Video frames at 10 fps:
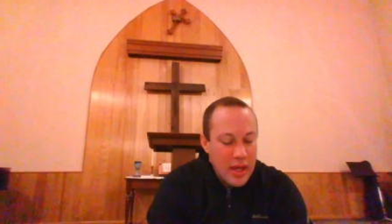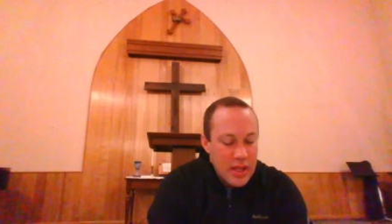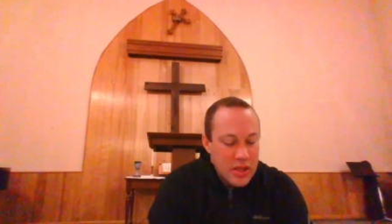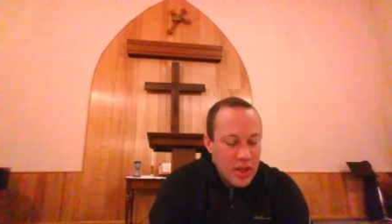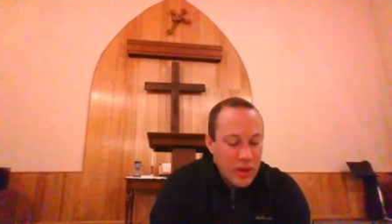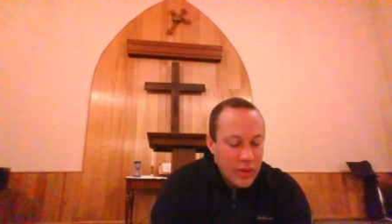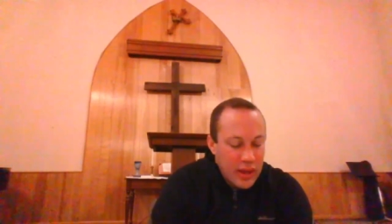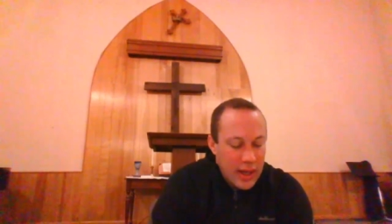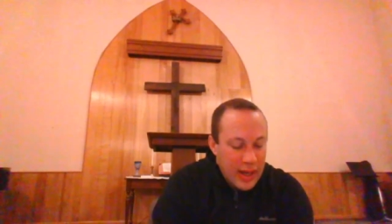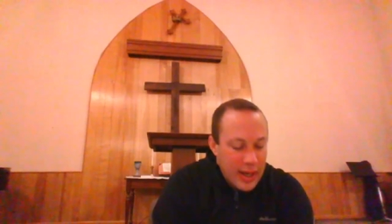And
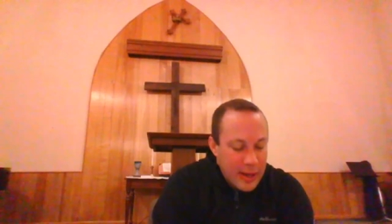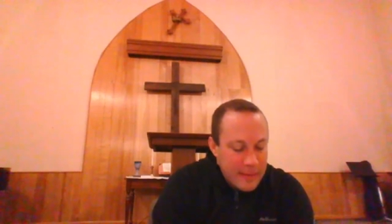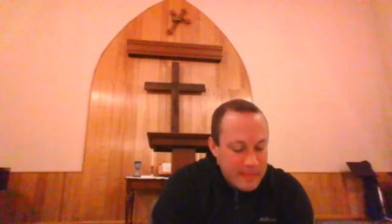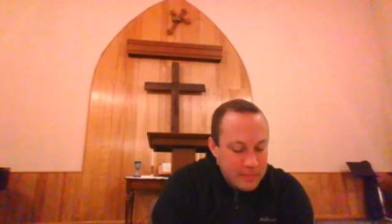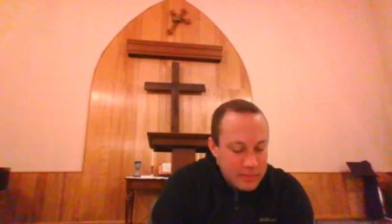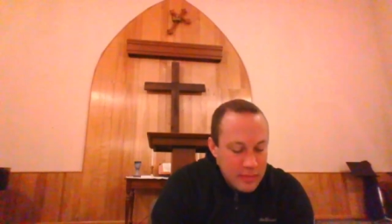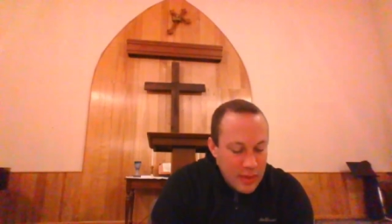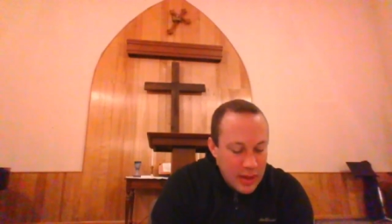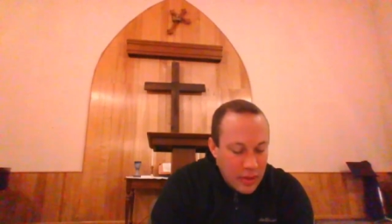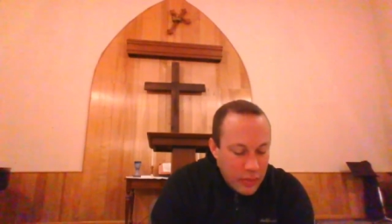so uh,
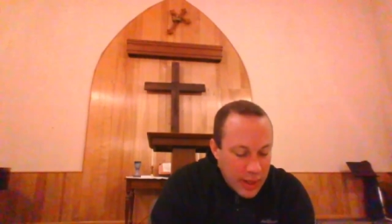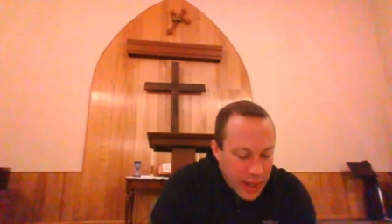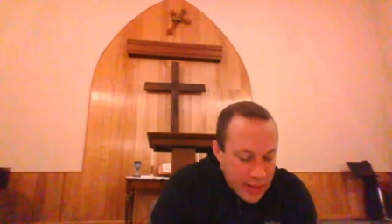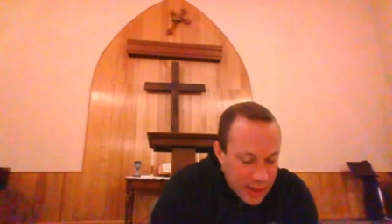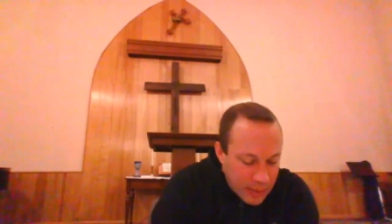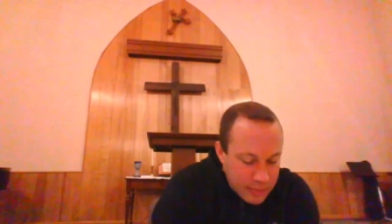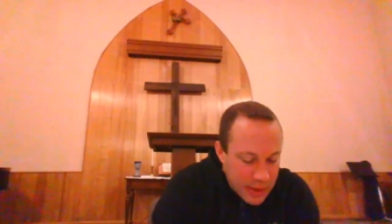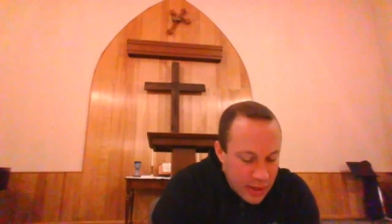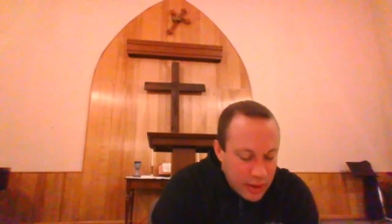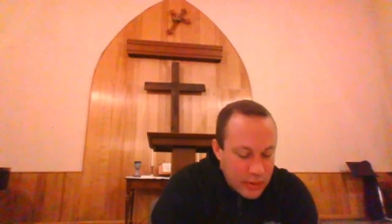we end up
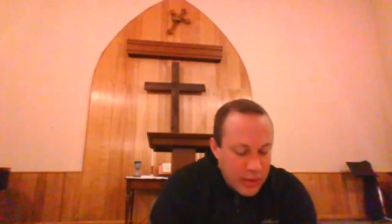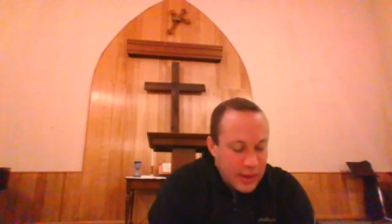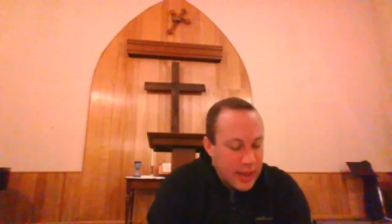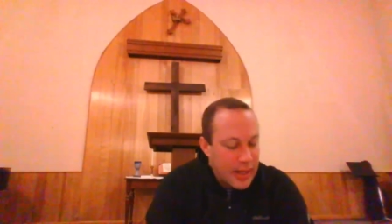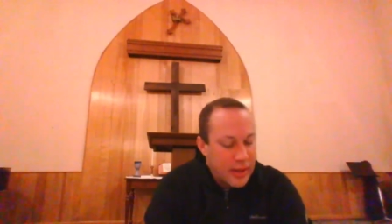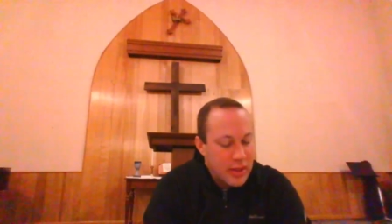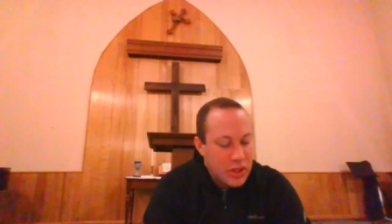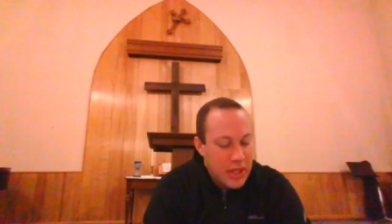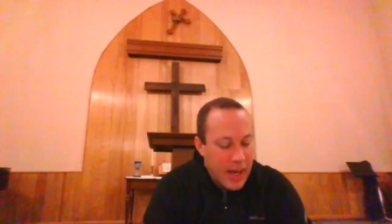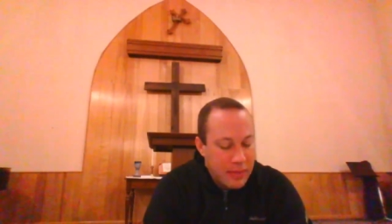here at the end of
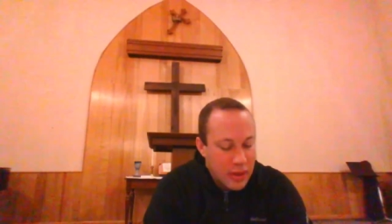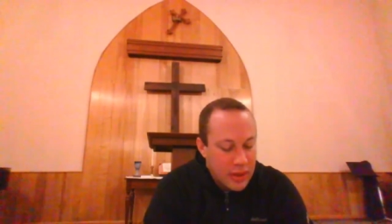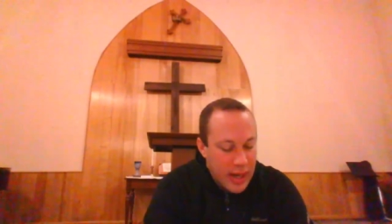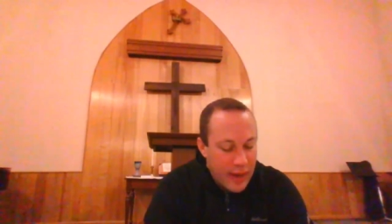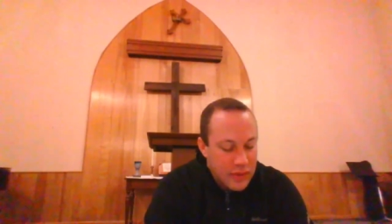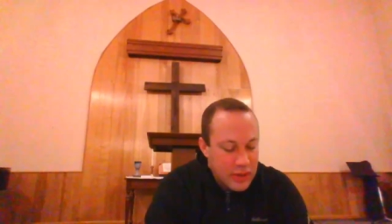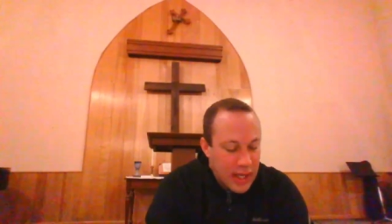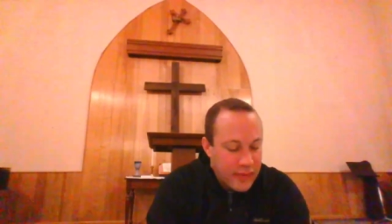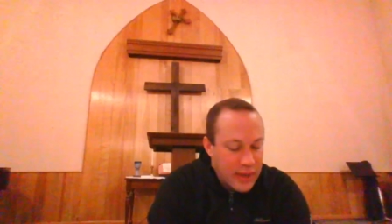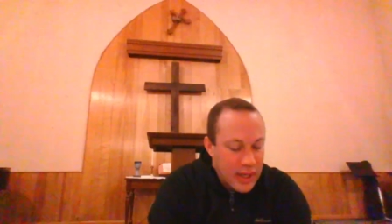this chapter after
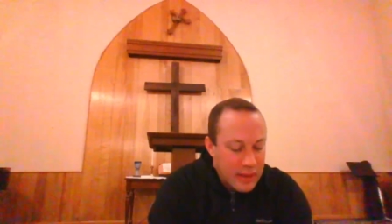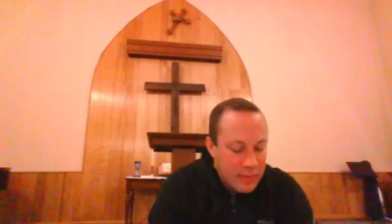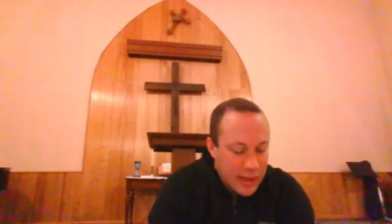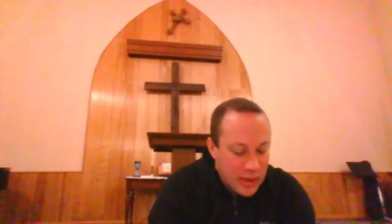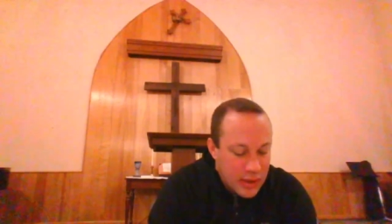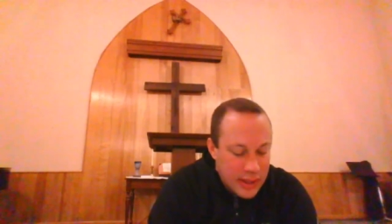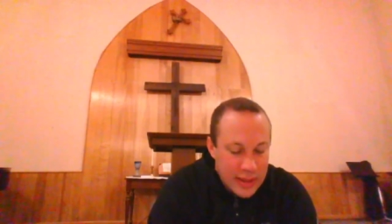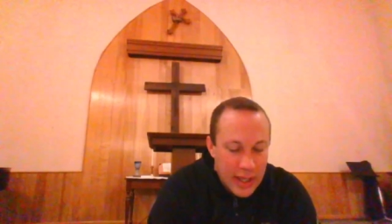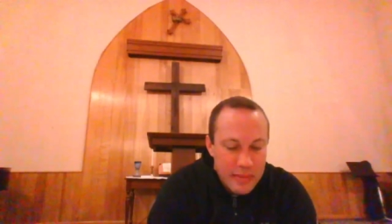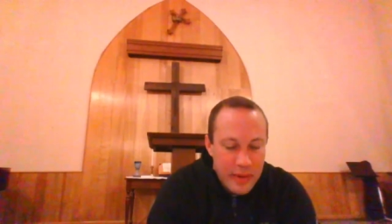David and Michal had
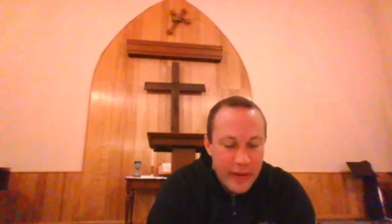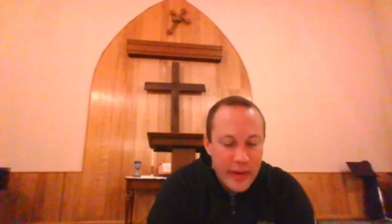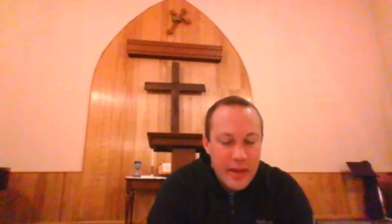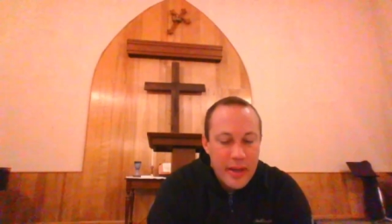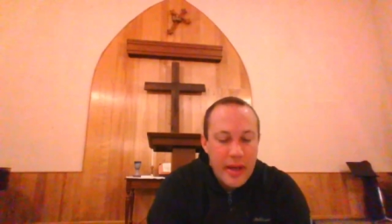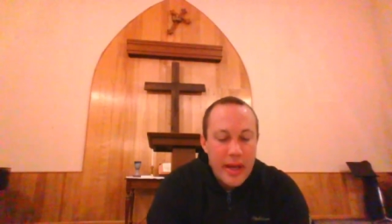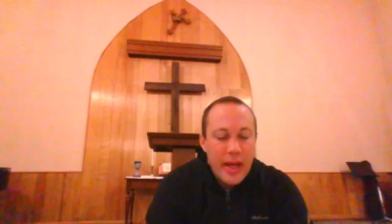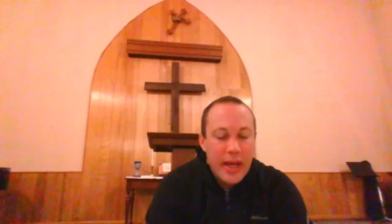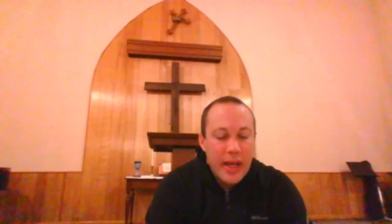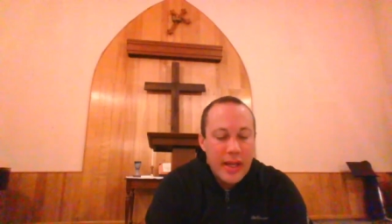gotten married,
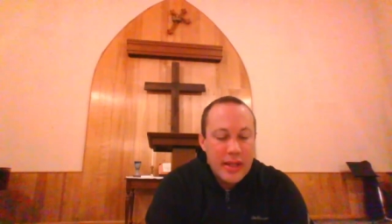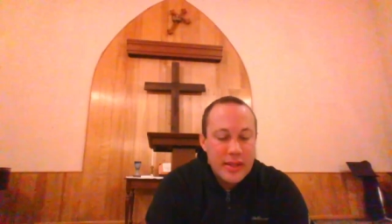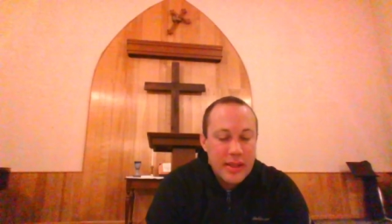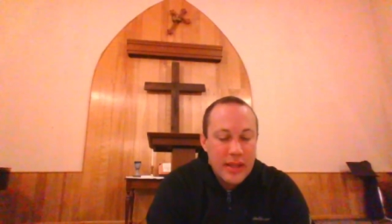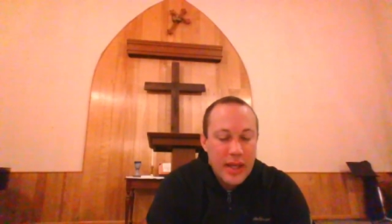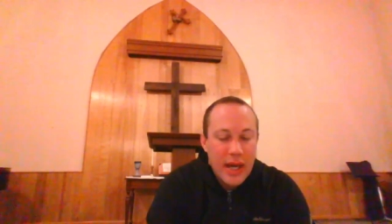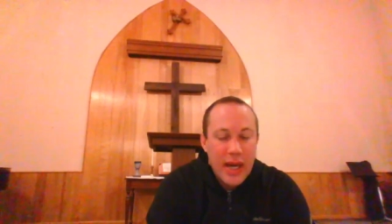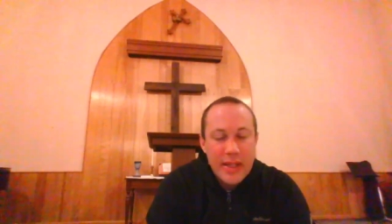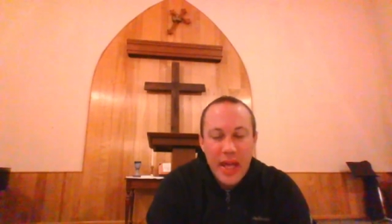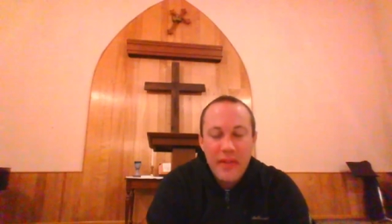and
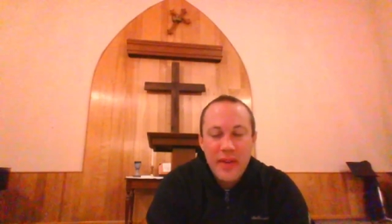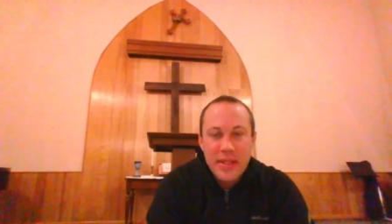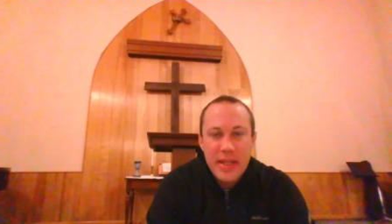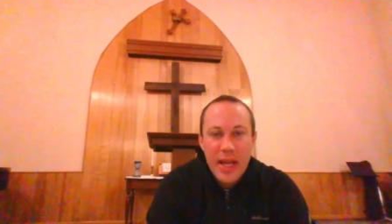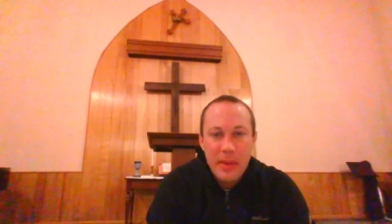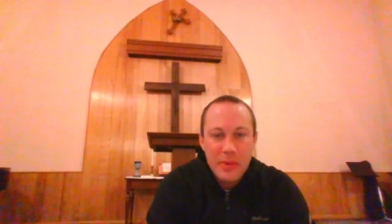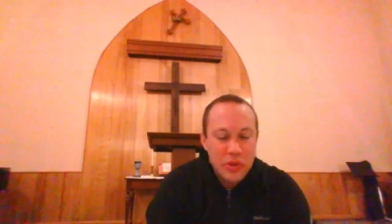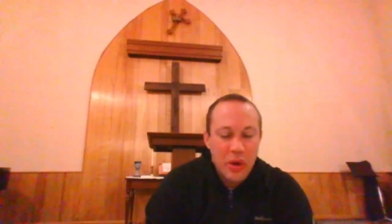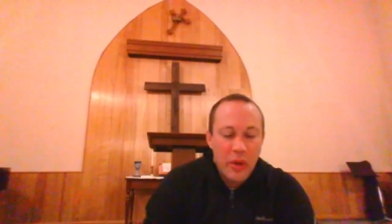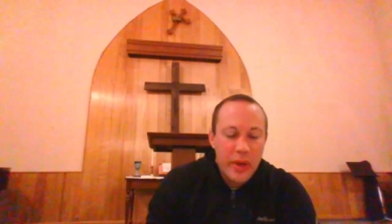uh, David's name was
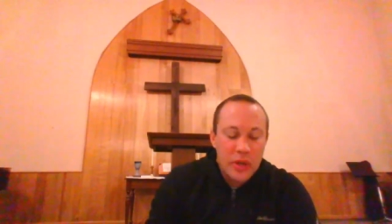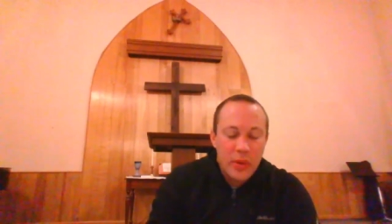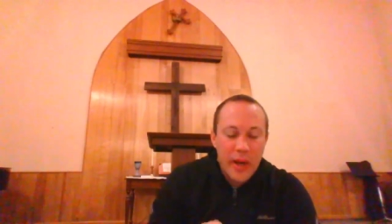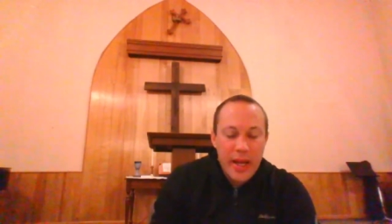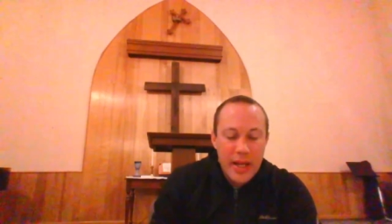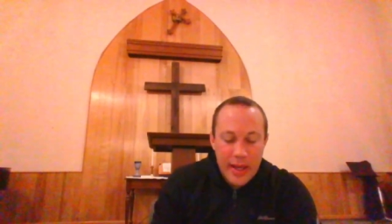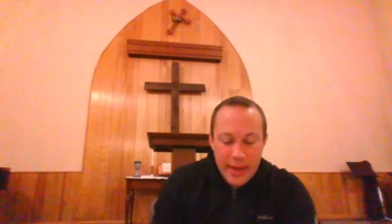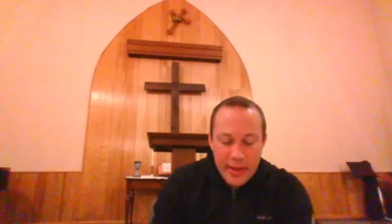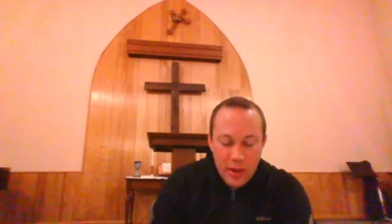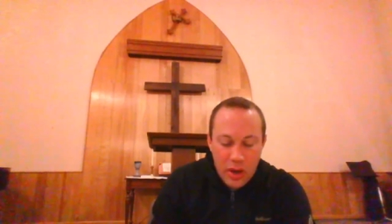growing great
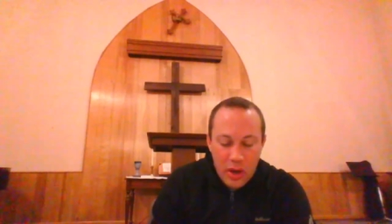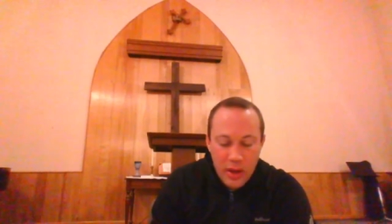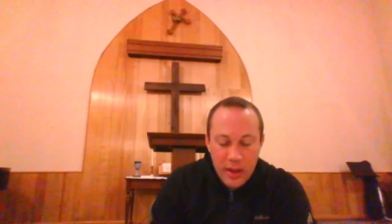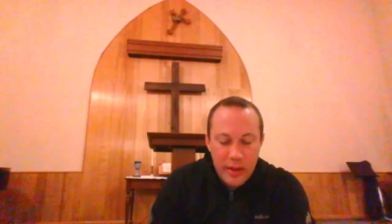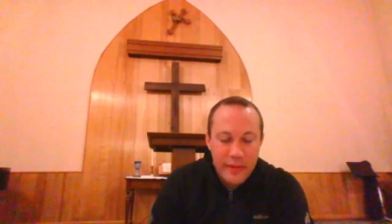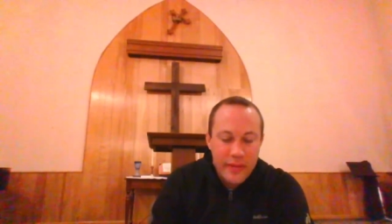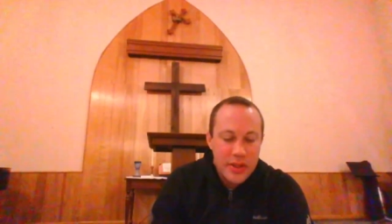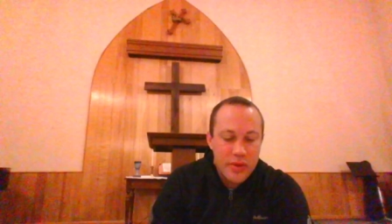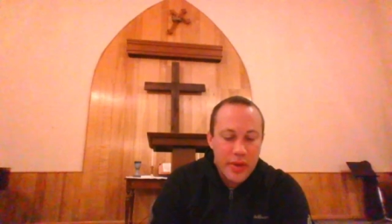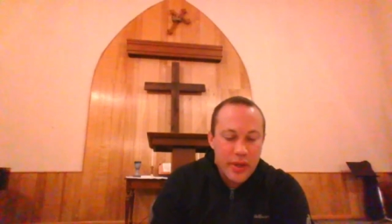in all of
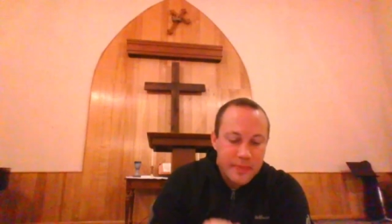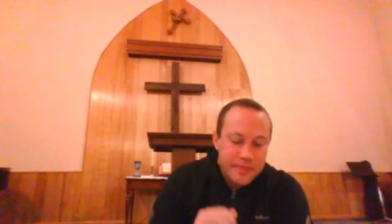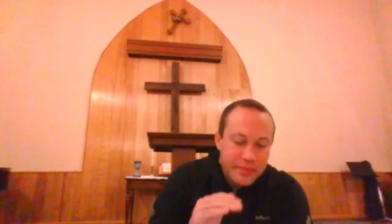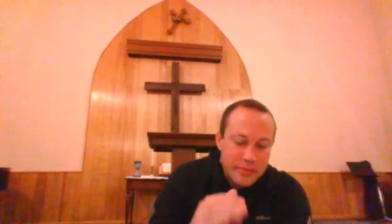Israel.